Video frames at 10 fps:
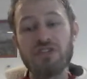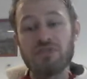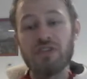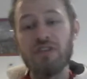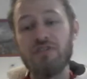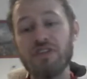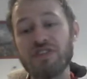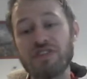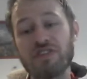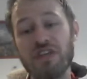So
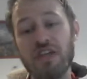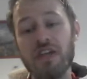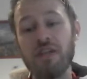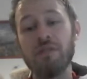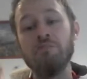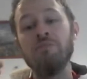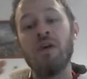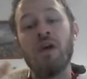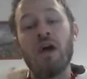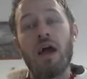geophysics in
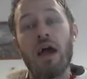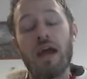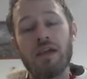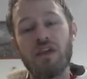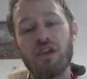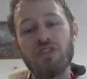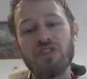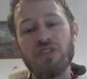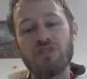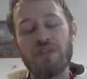
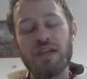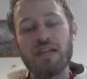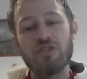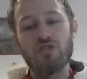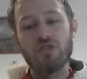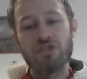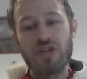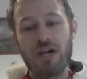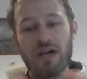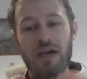archaeology is really just
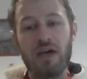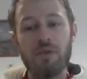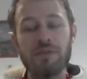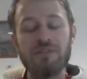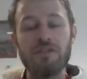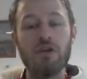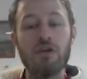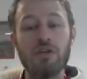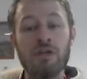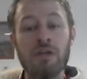a helping
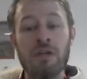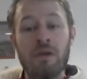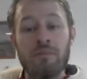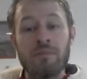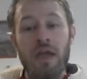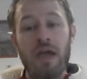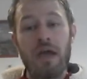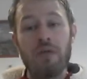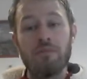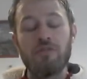tool
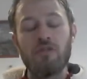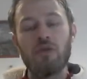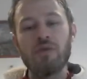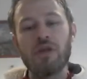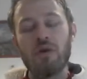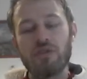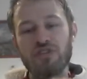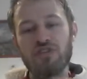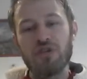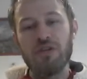before we go on the
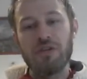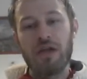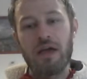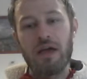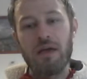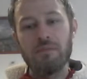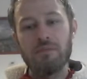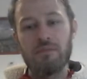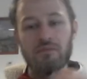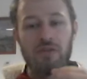site,
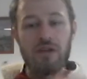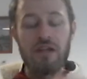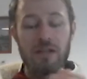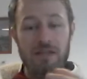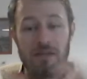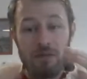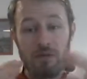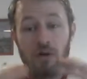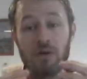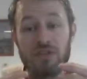
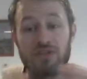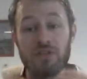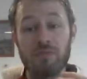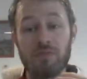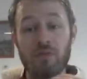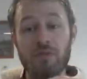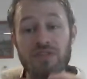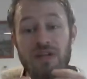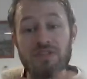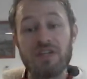go on site before we
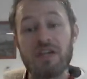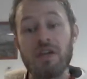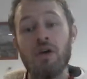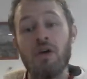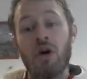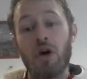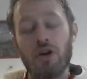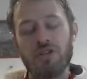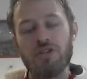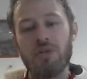start digging
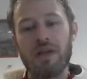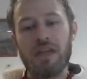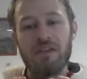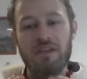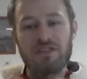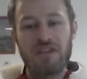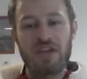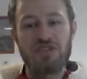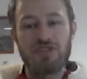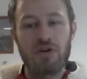or to do any
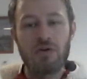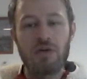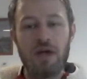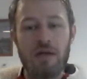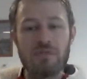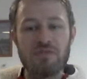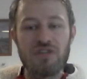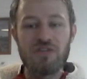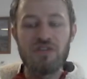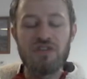investigation. So
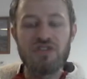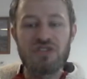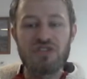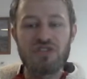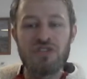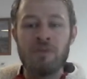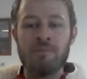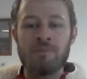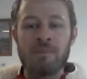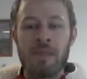geophysics,
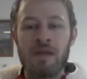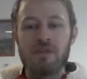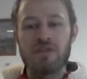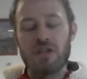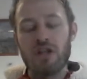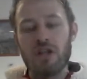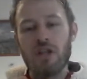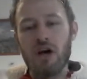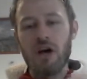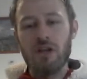there's a
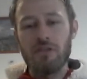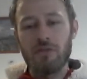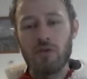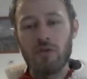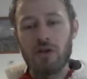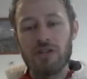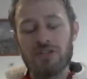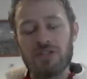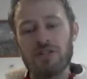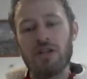lot
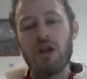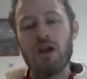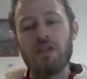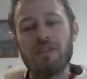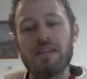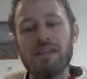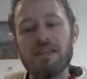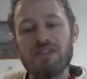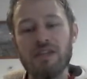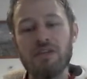of
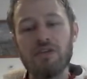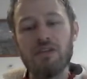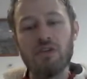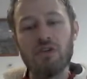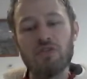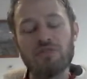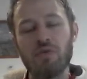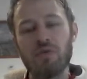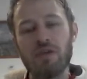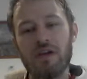techniques that you can use,
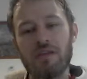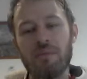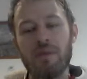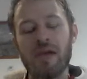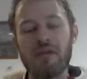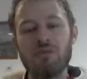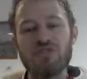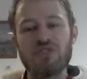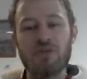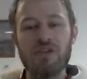but the main
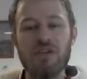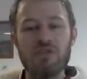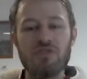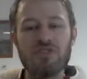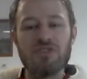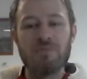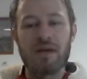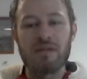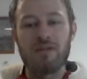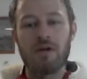ones that we use is
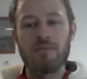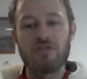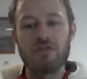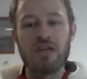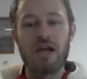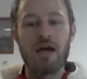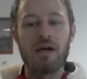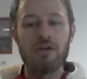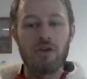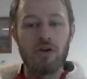magnetometry
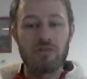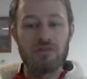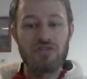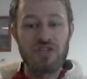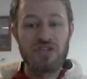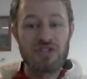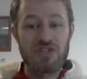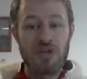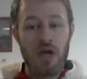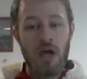and earth
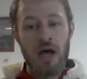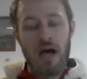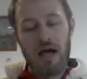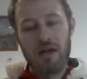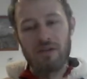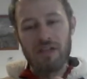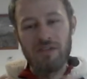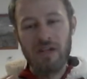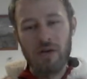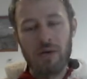resistance, and I'll
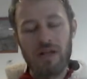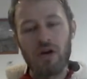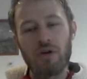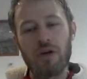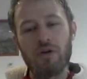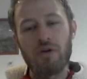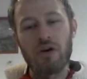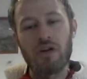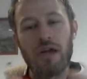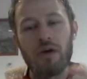give you a quick lowdown
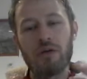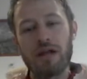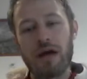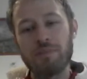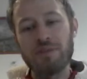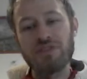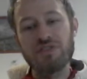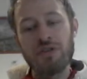on how that happens.